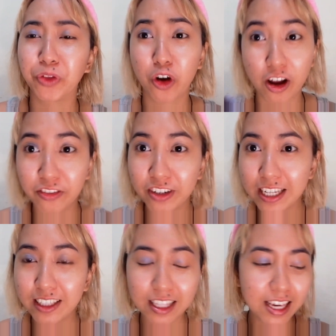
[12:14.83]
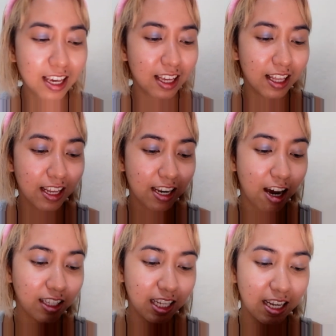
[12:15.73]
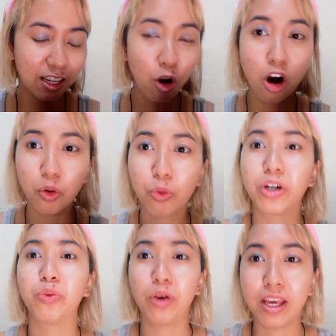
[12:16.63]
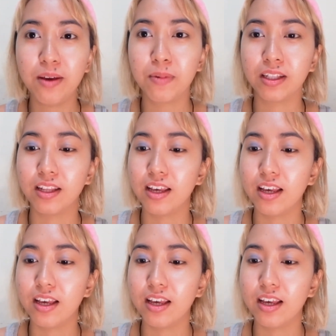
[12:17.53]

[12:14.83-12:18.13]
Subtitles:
confidently, not in an awkward way, but